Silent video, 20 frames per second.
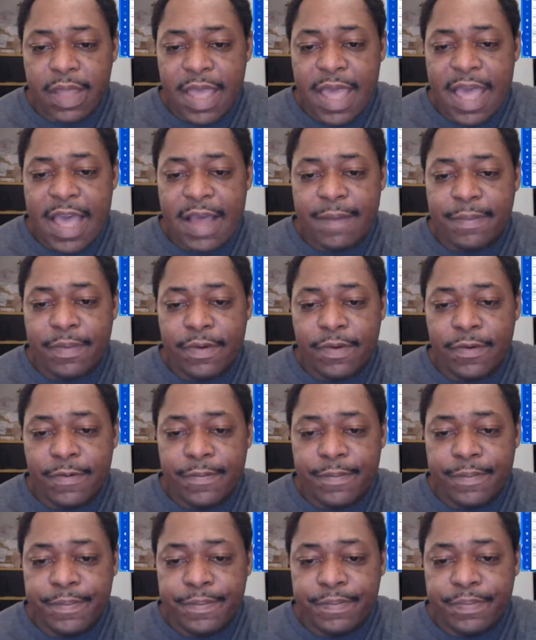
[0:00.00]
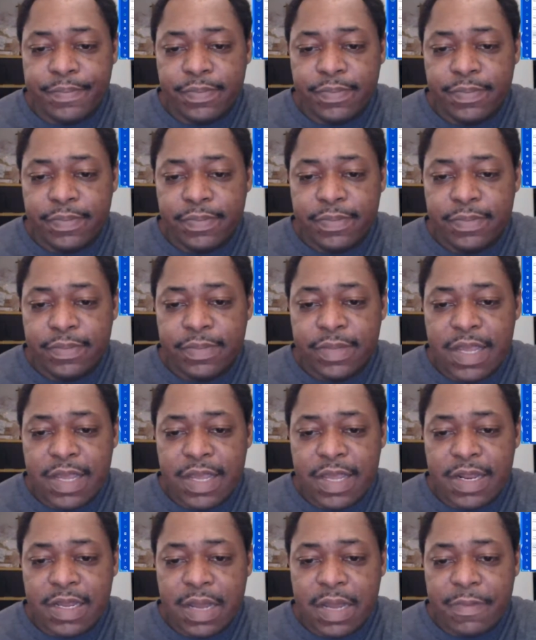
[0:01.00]
Apple.
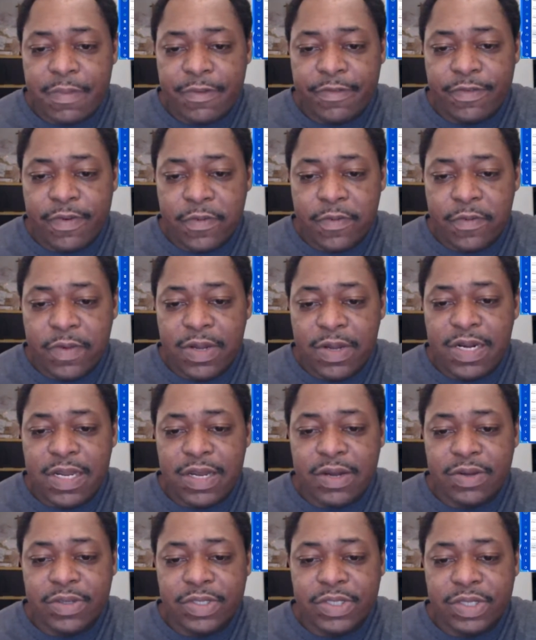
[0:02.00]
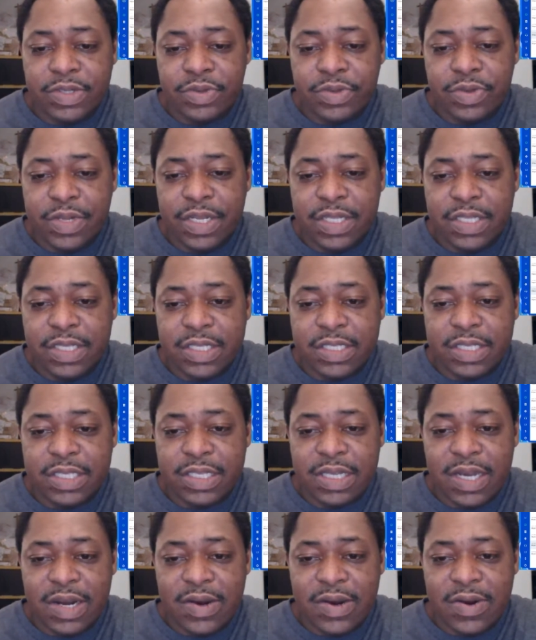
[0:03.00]
Then they're coming from Windows. So you get to
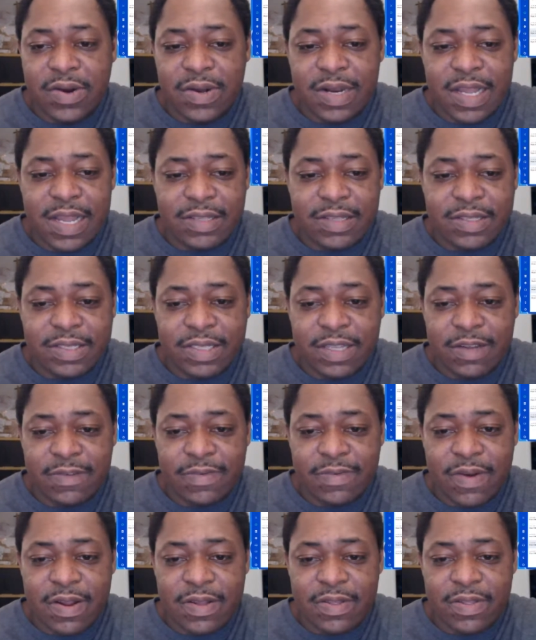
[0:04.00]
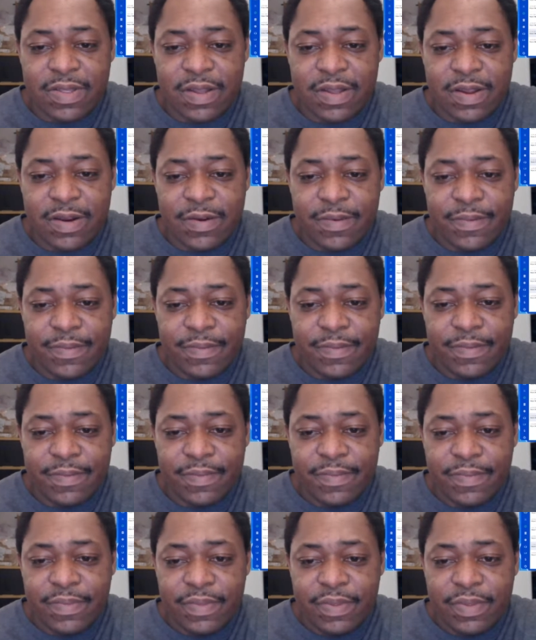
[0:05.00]
see all that stuff right there.
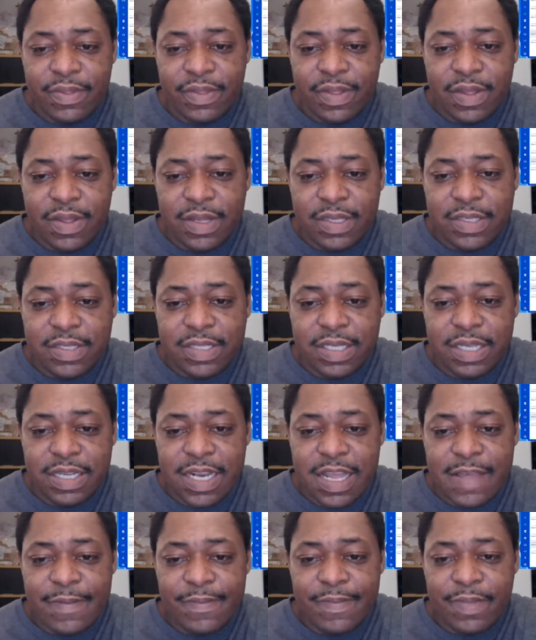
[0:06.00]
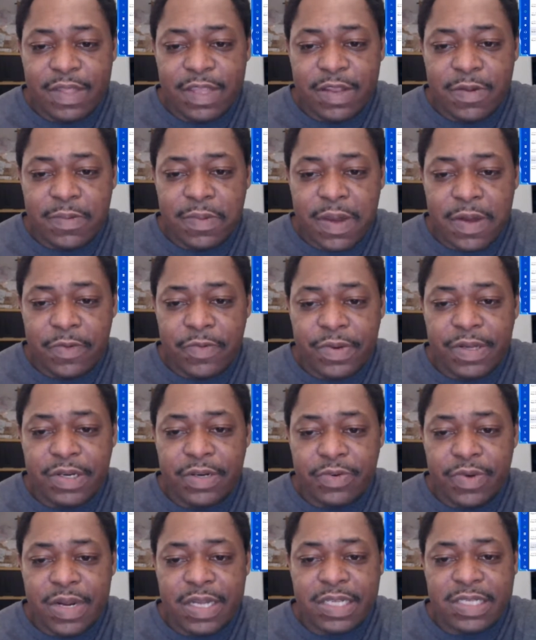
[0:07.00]
You can see that my
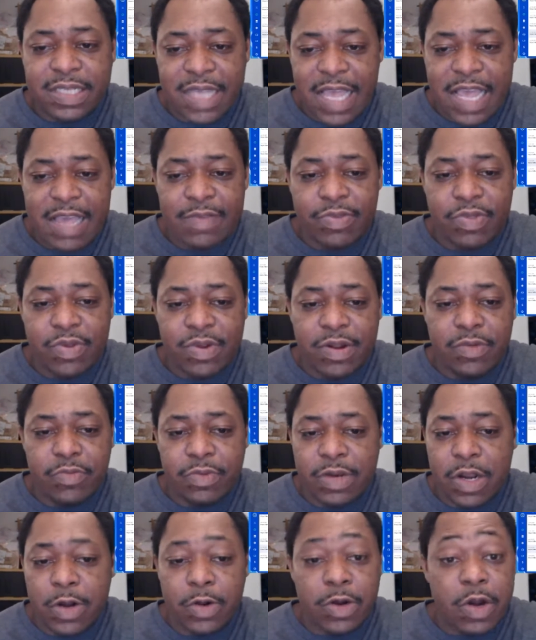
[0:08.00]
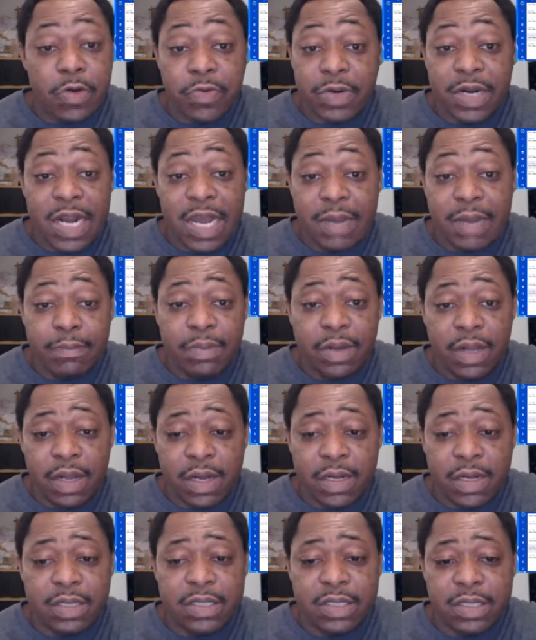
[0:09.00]
redirects came through when they were not
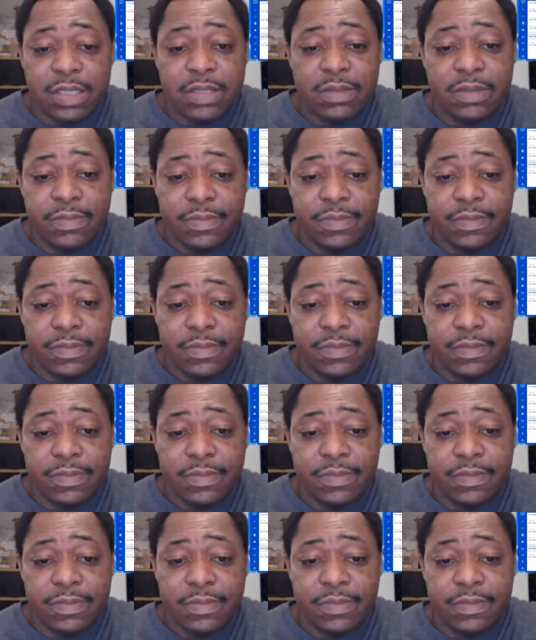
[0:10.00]
blocked.